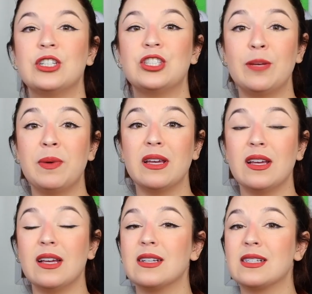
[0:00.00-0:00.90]
Shipping
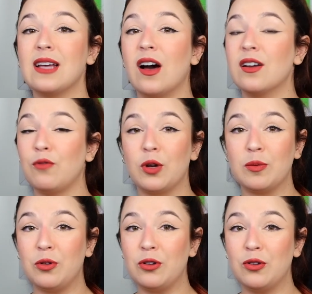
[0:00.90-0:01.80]
is
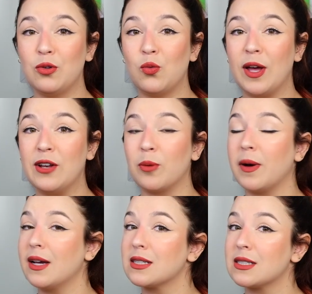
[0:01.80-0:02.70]
unavoidable when you're
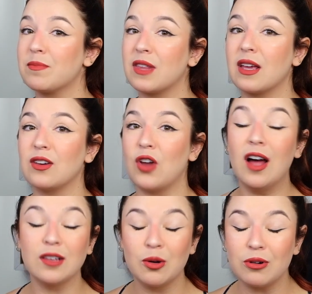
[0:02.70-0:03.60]
buying something
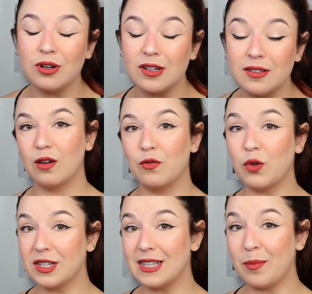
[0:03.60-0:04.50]
not local.
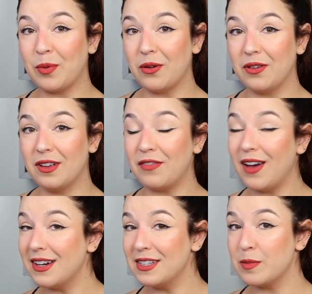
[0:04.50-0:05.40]
For example, if
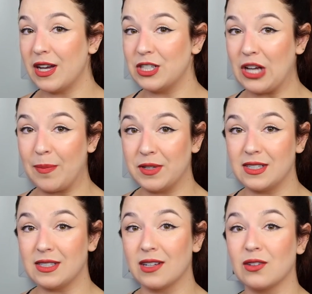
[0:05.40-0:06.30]
I need to buy
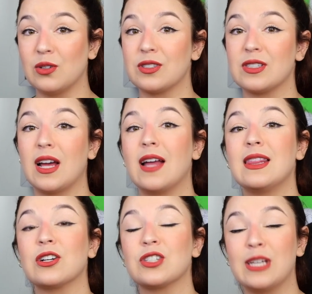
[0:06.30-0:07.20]
Japanese singles,
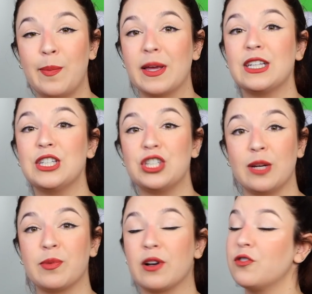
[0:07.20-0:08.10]
they're typically
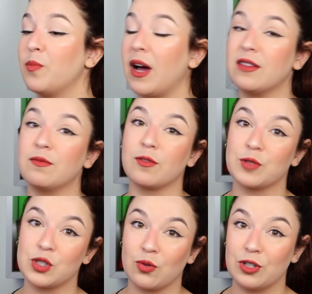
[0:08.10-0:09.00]
cheaper if you buy them from
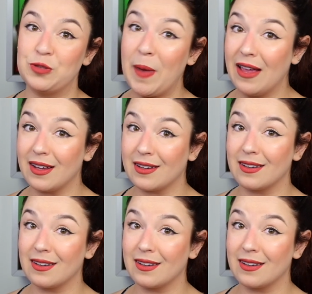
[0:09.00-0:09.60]
a store in Japan.